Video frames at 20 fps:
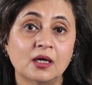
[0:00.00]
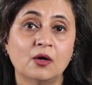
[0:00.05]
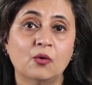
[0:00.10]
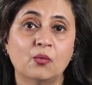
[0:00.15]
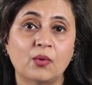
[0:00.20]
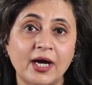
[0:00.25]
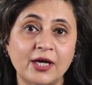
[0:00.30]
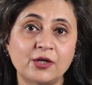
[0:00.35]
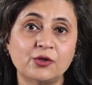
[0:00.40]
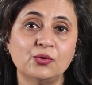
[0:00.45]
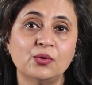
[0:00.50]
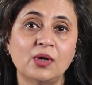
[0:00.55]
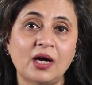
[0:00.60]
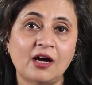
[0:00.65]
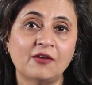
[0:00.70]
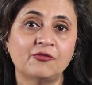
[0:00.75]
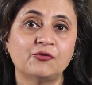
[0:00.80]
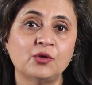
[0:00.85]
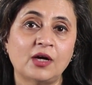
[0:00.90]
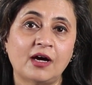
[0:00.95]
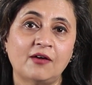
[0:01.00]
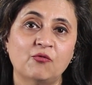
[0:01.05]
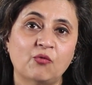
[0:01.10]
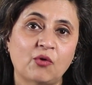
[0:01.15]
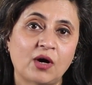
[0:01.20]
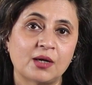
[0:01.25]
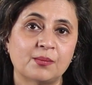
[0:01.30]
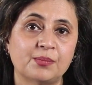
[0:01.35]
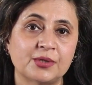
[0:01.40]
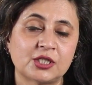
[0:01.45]
Why do you have to have
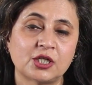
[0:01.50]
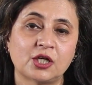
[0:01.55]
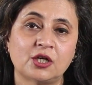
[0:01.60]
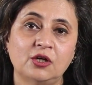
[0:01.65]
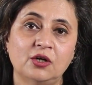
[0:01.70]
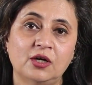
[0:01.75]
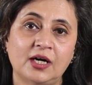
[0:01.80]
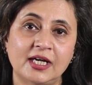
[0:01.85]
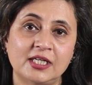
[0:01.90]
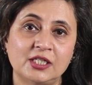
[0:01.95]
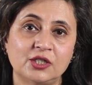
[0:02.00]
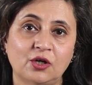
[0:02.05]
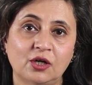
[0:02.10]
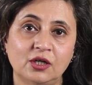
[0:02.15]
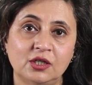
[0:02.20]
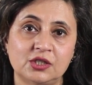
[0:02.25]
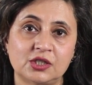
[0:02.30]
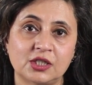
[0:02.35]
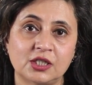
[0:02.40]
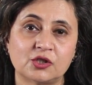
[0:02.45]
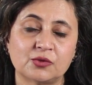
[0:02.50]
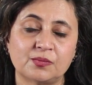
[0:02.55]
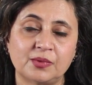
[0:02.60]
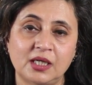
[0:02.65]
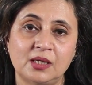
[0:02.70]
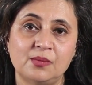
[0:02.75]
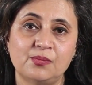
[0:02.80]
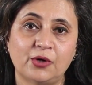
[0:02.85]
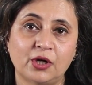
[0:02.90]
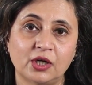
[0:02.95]
one particular ideology to be
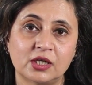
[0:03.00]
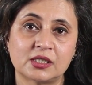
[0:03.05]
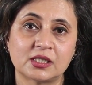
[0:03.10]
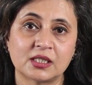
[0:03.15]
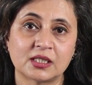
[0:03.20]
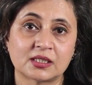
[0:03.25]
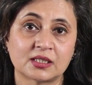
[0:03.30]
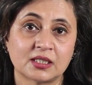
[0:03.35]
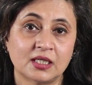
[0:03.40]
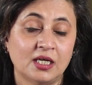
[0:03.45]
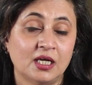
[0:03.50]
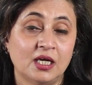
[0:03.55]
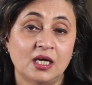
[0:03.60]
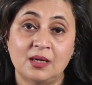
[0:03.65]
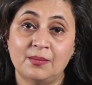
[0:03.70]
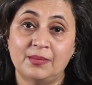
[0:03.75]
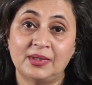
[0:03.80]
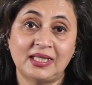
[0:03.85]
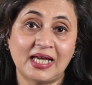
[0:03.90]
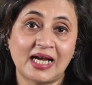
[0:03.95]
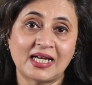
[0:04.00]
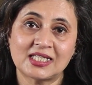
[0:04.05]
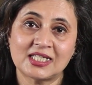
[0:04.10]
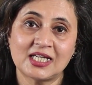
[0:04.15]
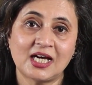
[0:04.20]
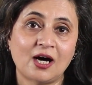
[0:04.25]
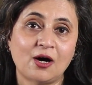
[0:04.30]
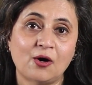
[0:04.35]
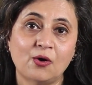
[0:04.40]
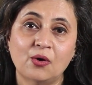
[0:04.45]
in politics? But that's
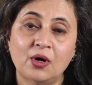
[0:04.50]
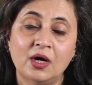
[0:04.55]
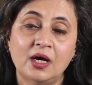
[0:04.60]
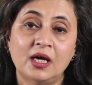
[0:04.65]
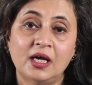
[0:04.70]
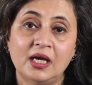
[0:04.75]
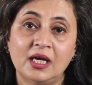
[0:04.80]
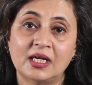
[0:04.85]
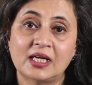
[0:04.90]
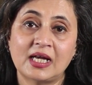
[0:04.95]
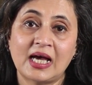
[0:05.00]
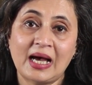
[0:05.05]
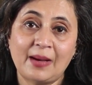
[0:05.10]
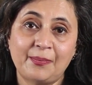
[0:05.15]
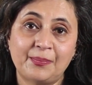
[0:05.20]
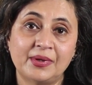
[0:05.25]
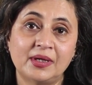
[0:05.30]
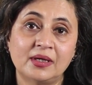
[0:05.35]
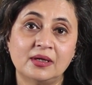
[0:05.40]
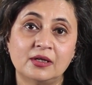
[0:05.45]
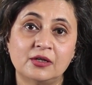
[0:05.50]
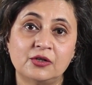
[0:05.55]
how it happened